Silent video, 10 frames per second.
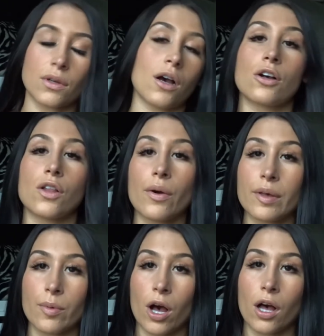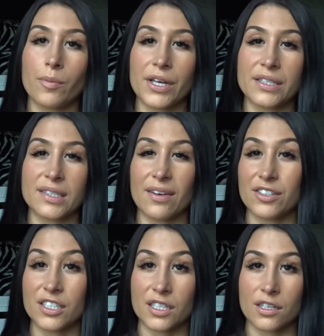a glowy balm is
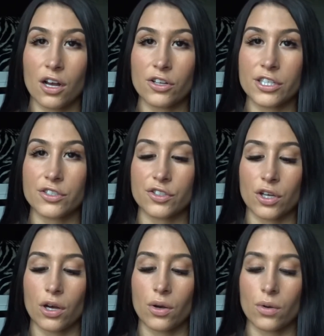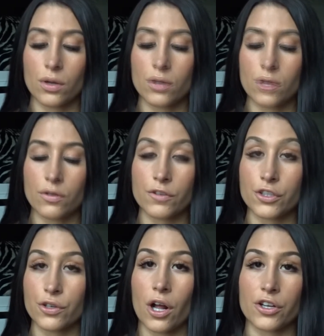seventeen dollars. So for
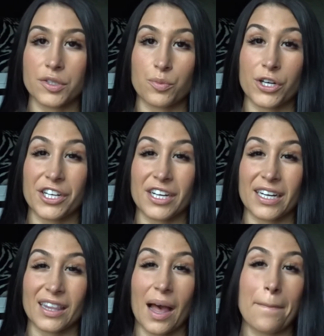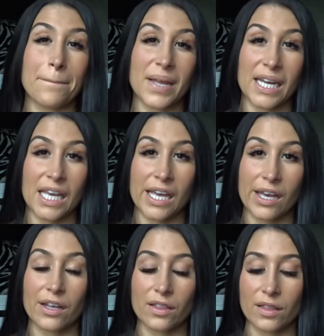two dollars more, you're getting that
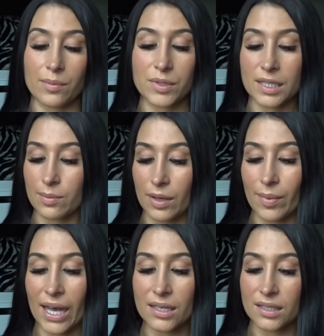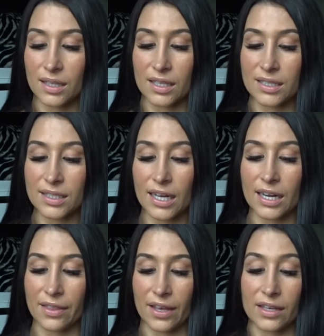mini lip sleeping mask. This
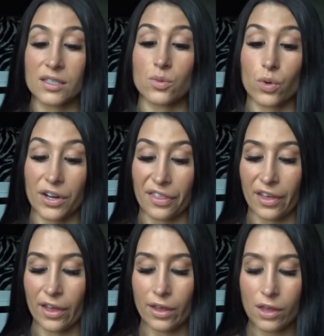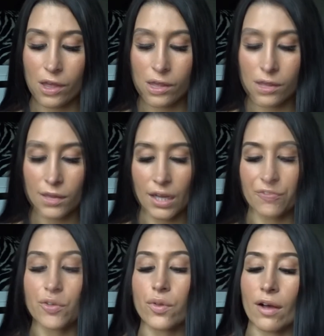set I think is worth it.
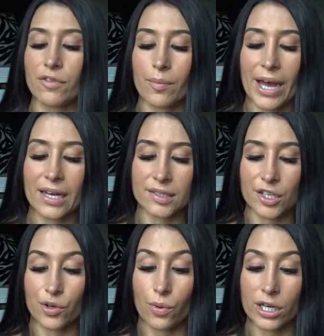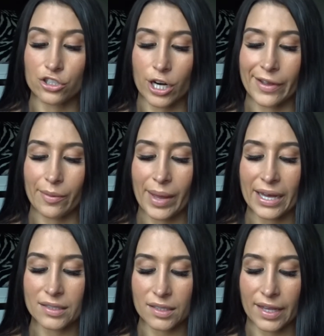If you love the mask and you want to try the
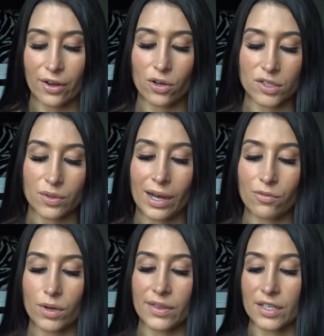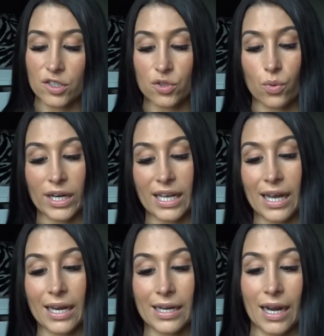mask, they also have one that's
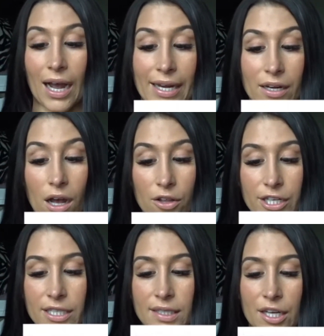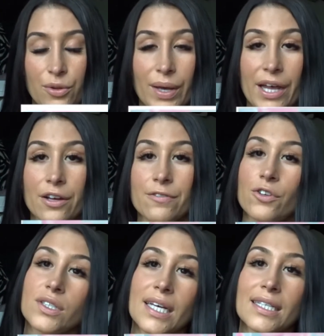twenty-nine dollars, and you get a
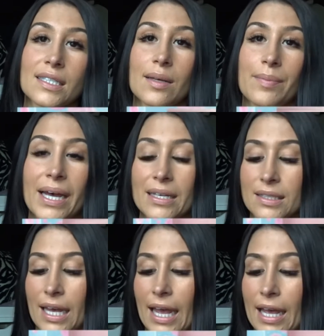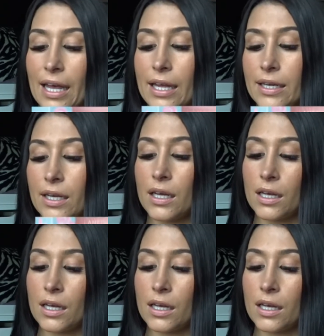full-size lip mask and